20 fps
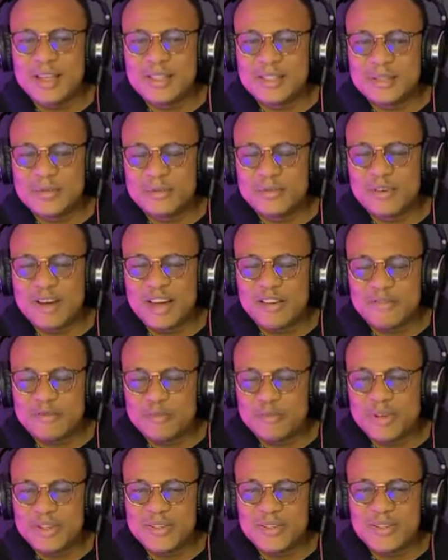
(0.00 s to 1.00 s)

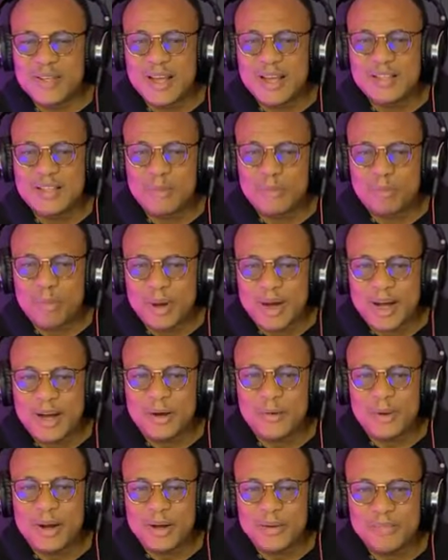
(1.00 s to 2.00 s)
85%
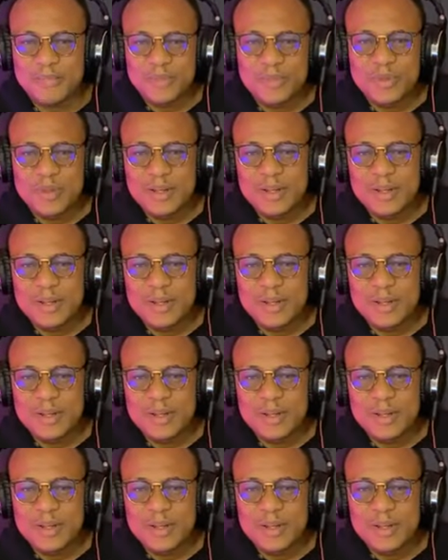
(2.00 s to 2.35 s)
power